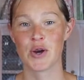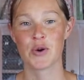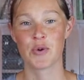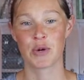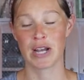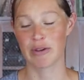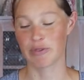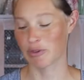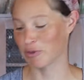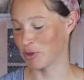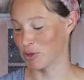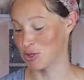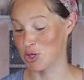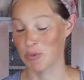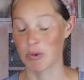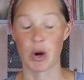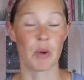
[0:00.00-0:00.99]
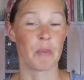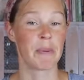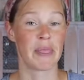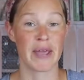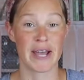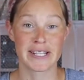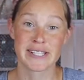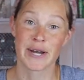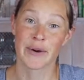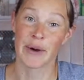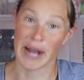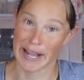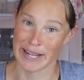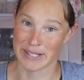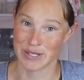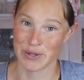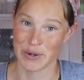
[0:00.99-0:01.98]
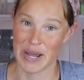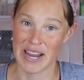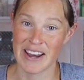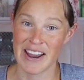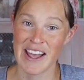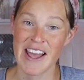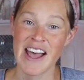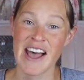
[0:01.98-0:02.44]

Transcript: whatever floats your boat, but that's how I do it.